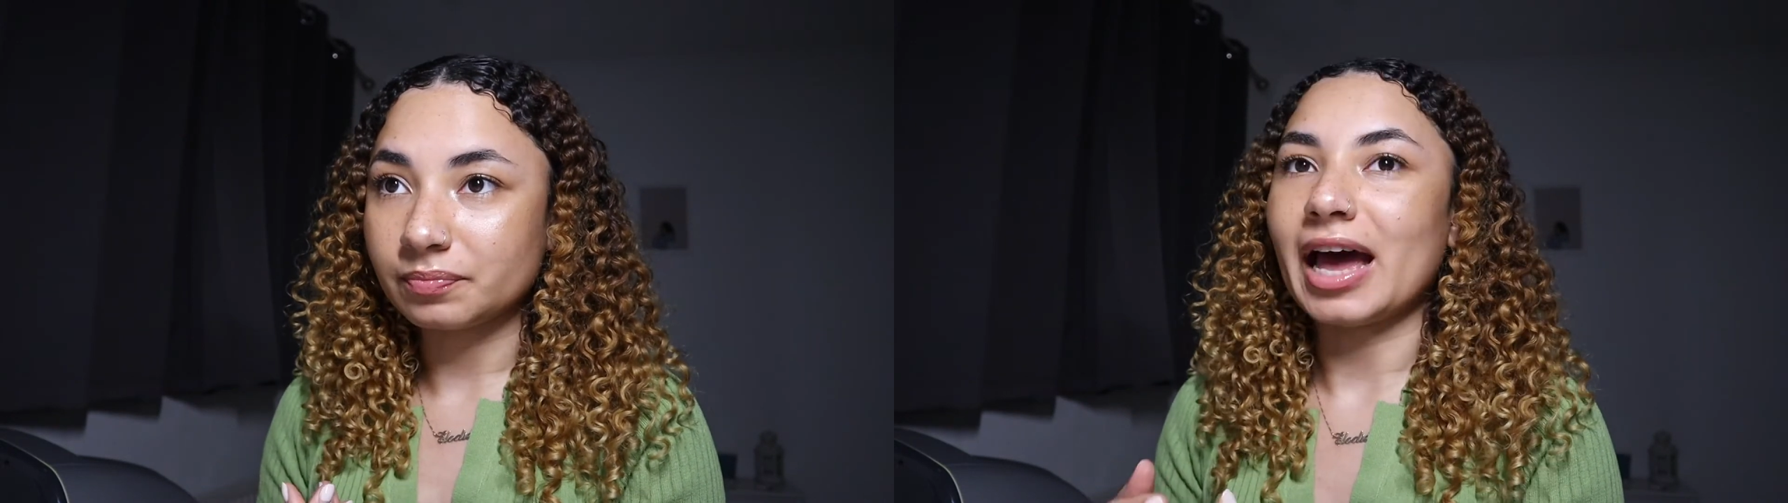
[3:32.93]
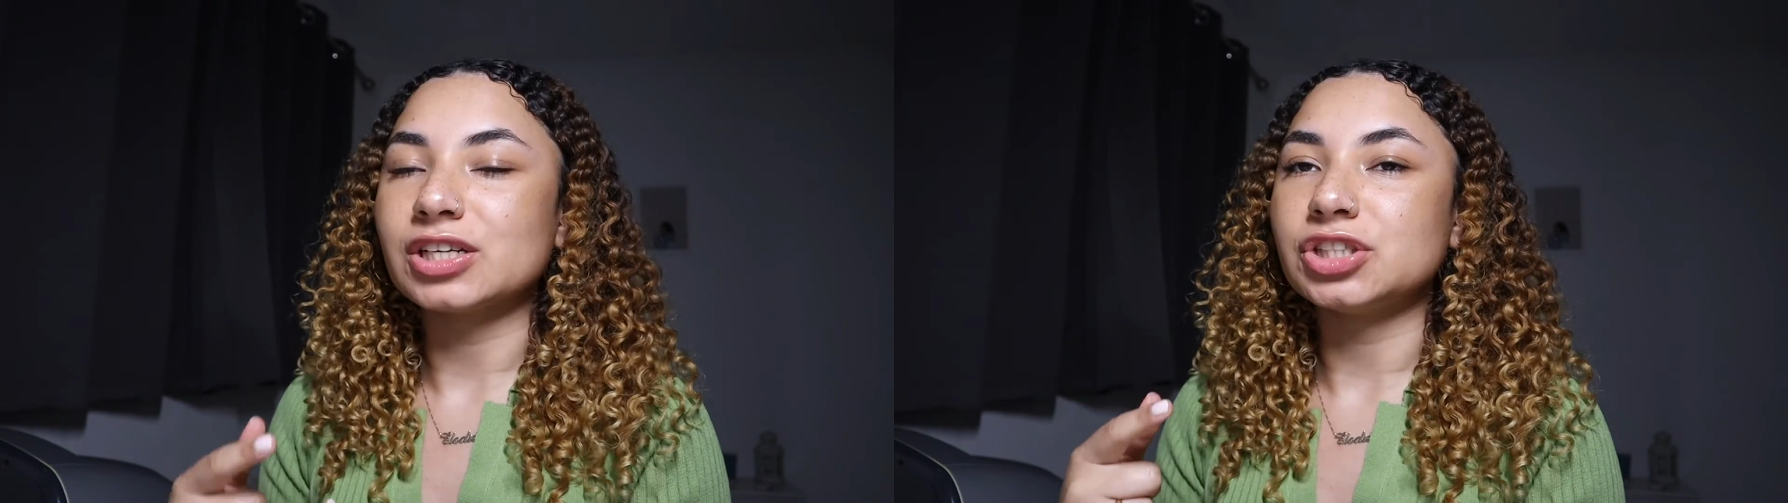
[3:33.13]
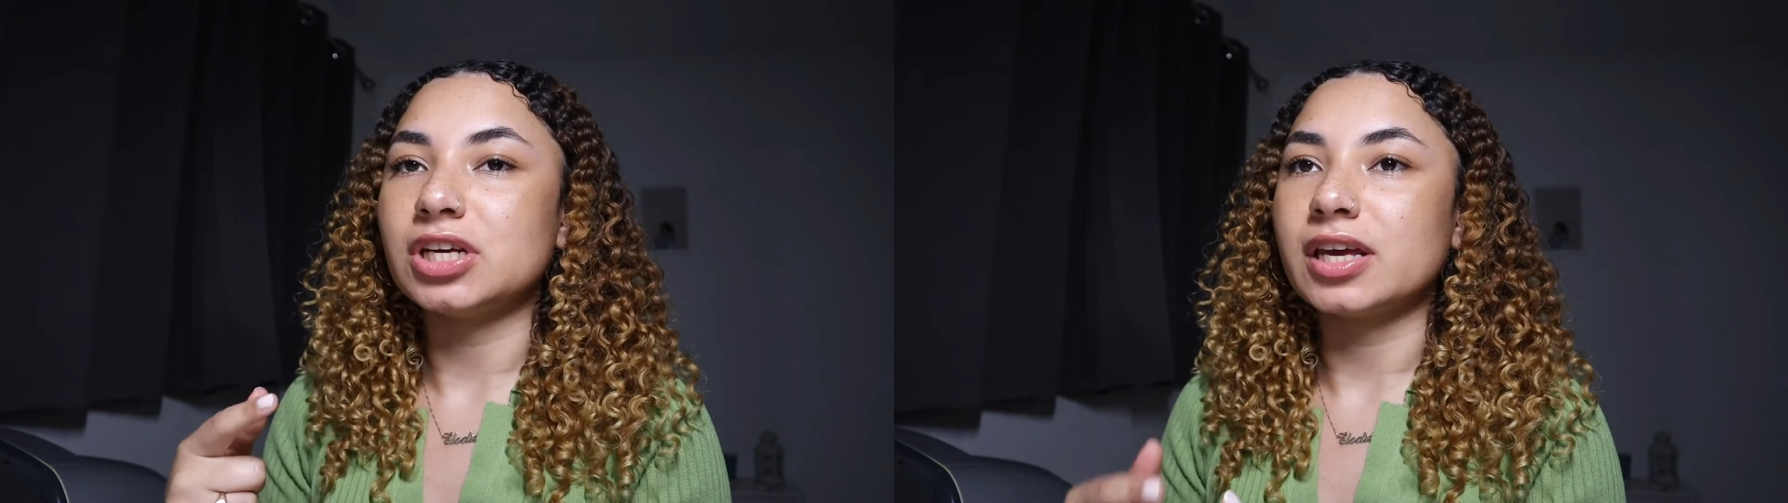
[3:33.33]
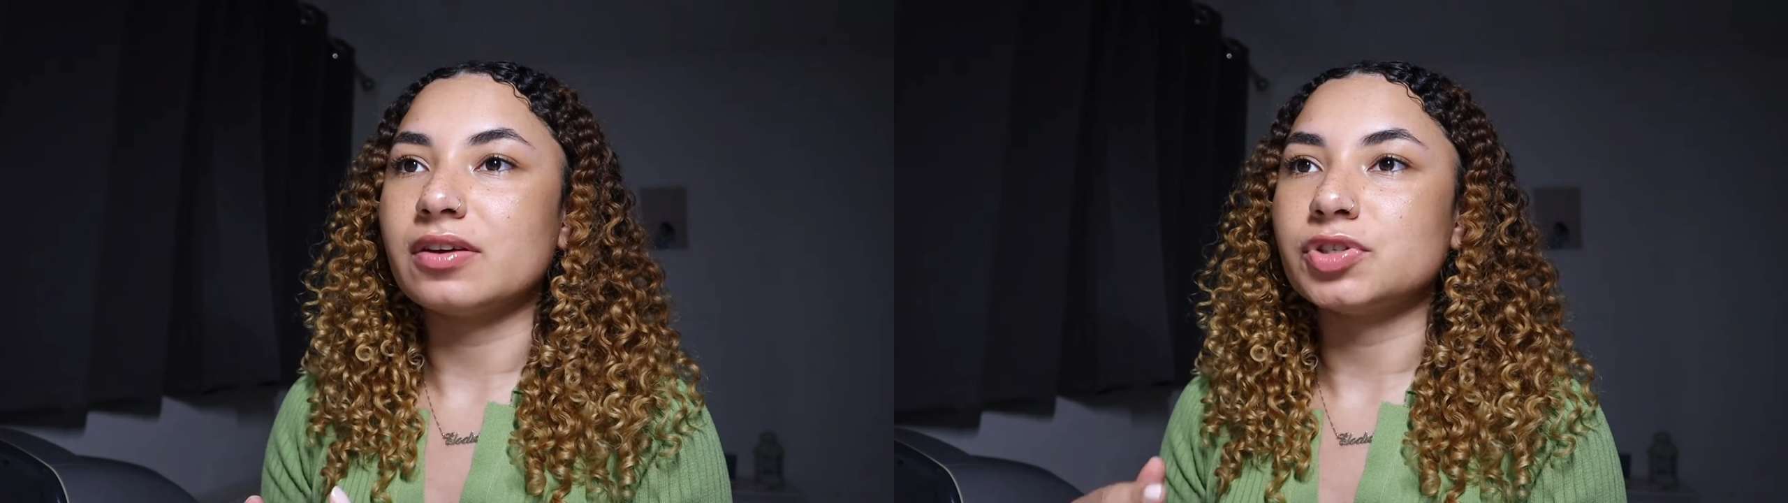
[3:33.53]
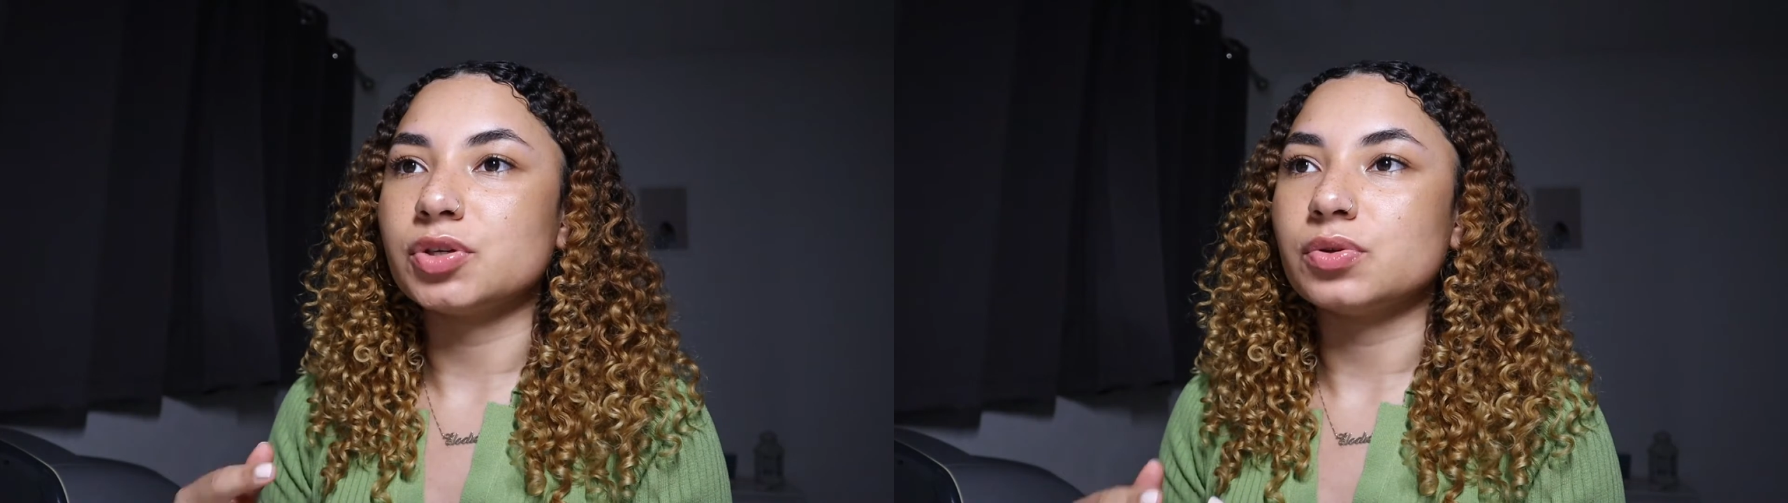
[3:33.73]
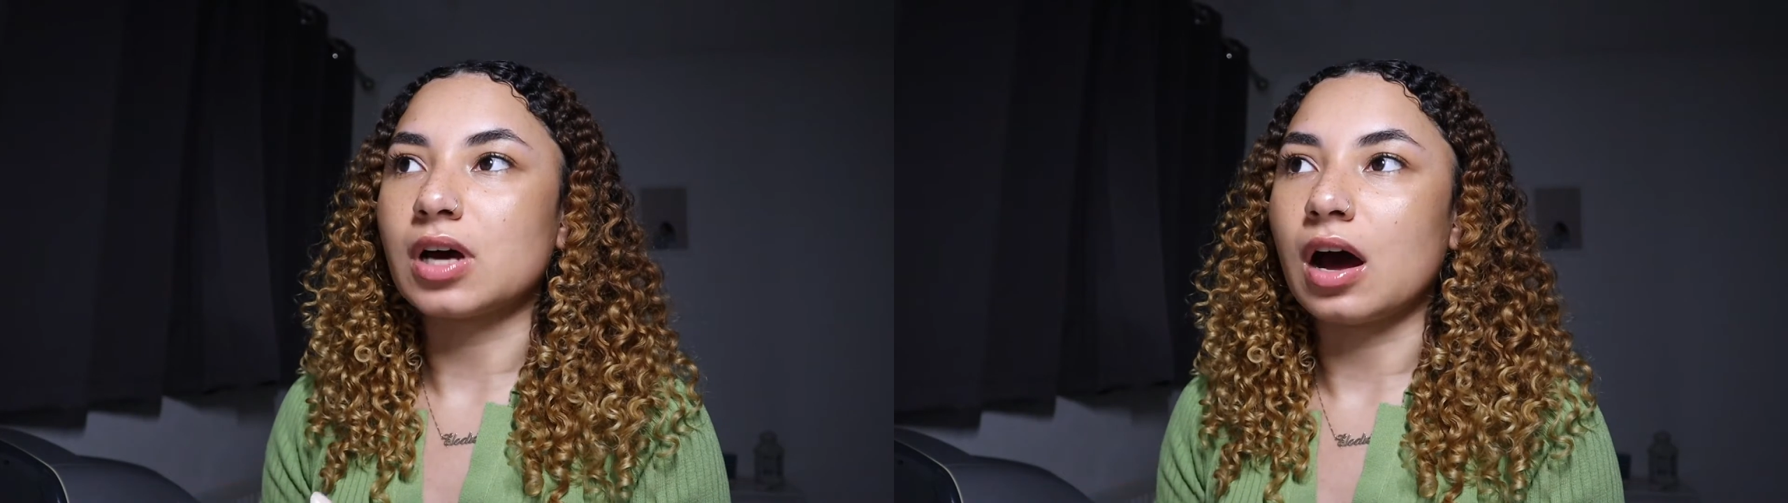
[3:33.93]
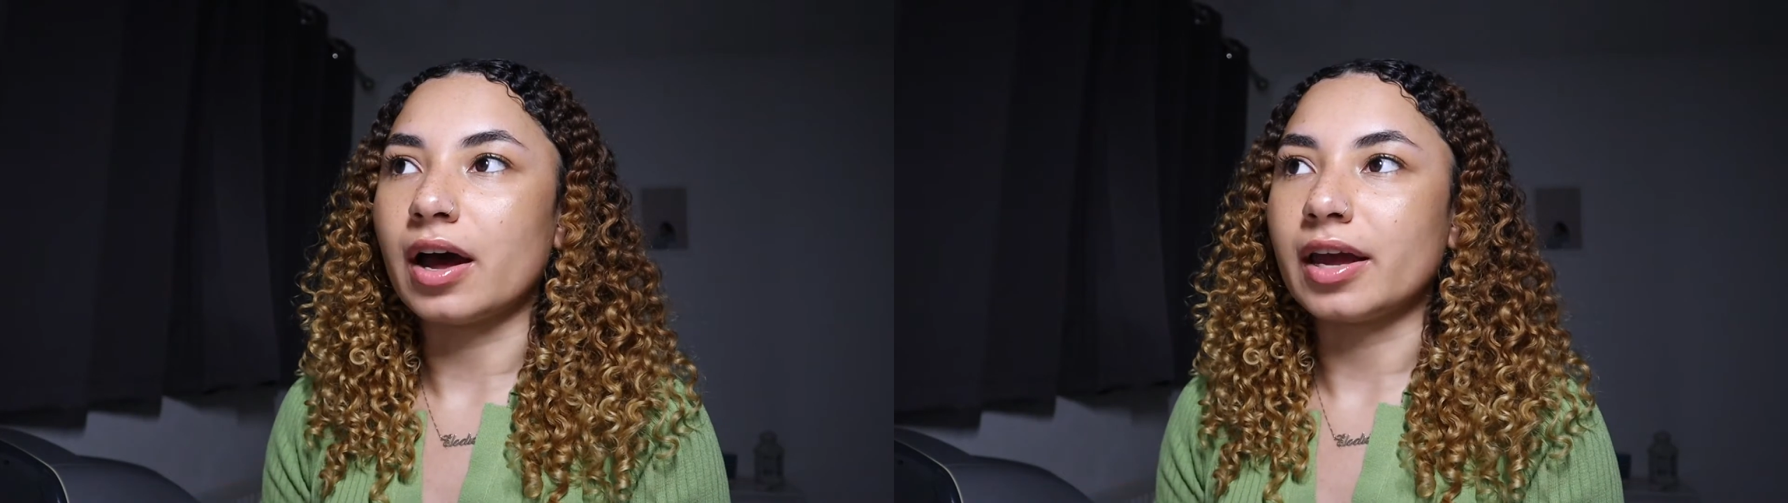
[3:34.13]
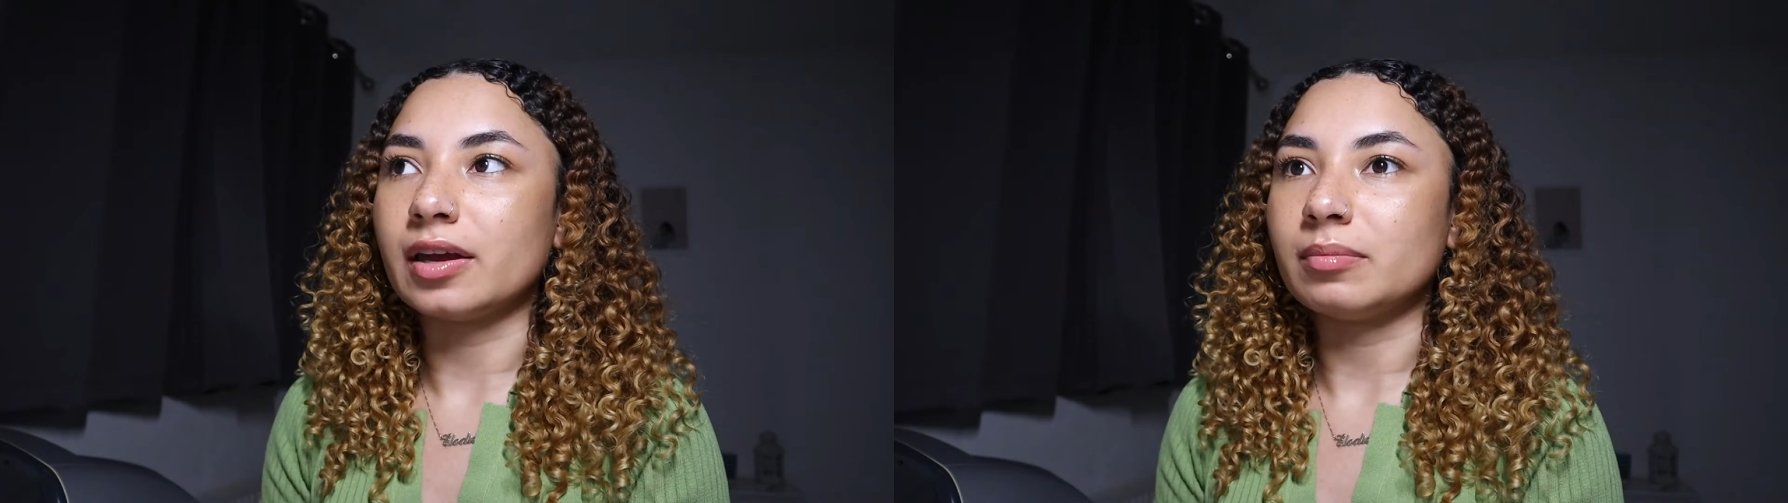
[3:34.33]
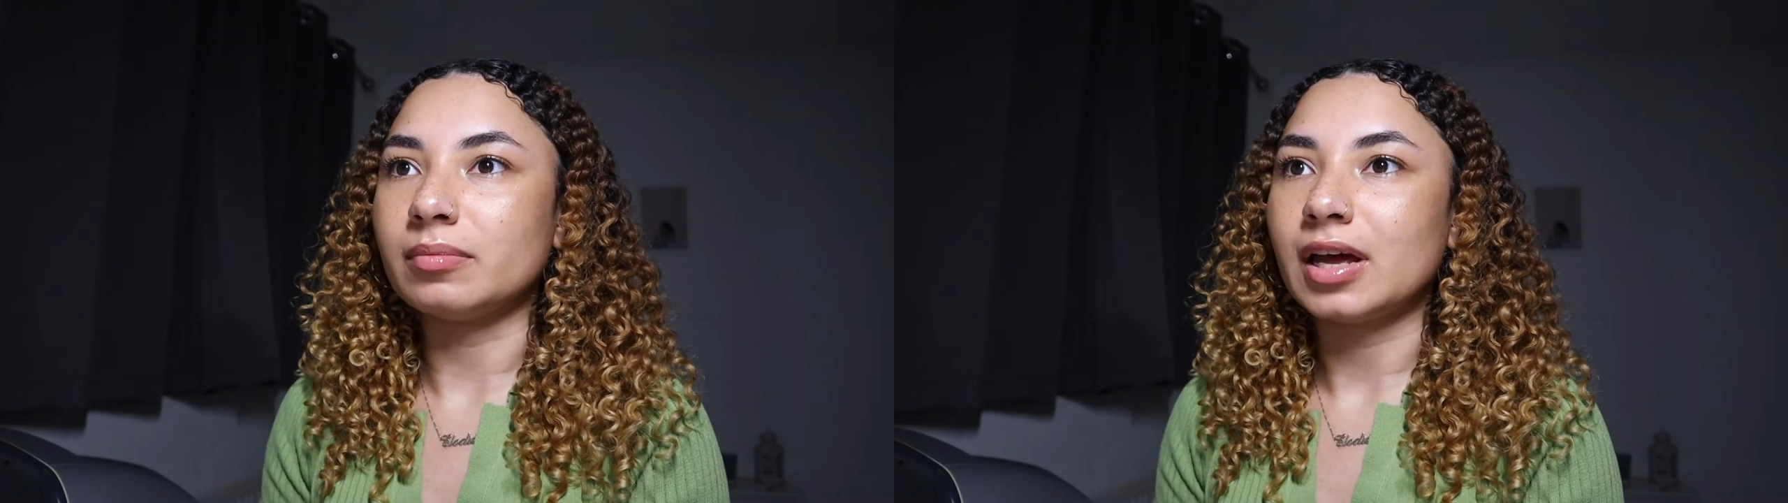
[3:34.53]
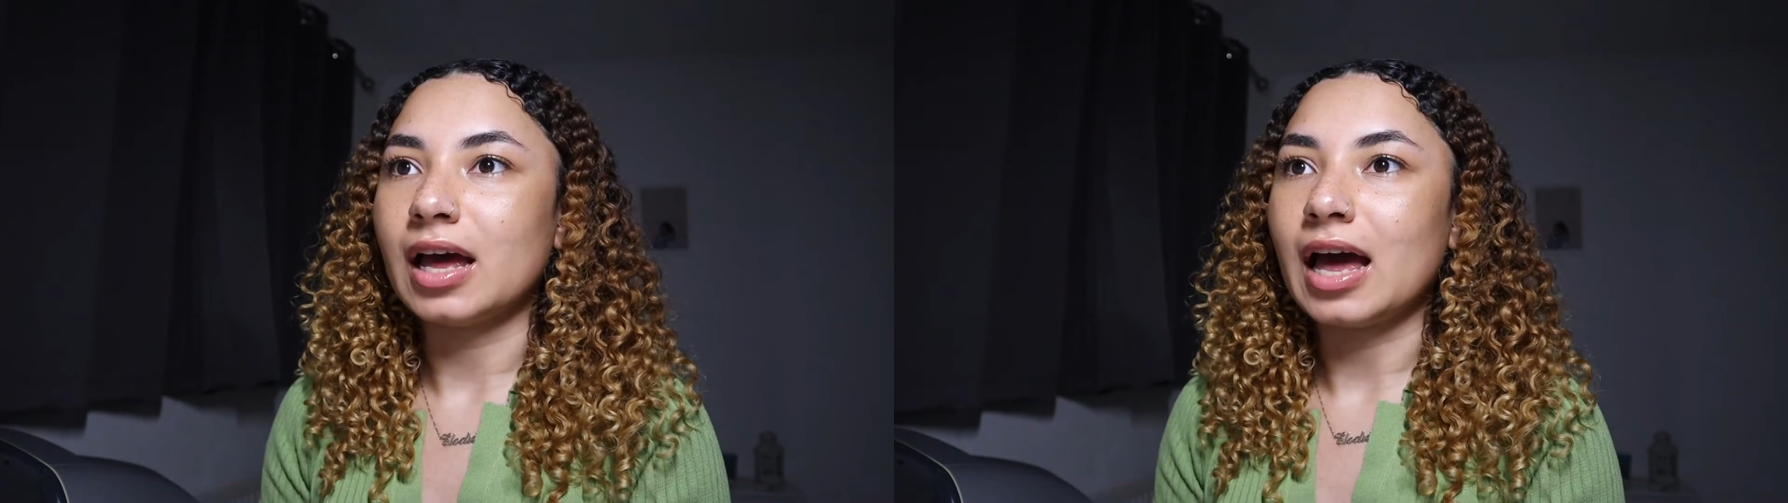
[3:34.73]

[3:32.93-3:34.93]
it actually gives you time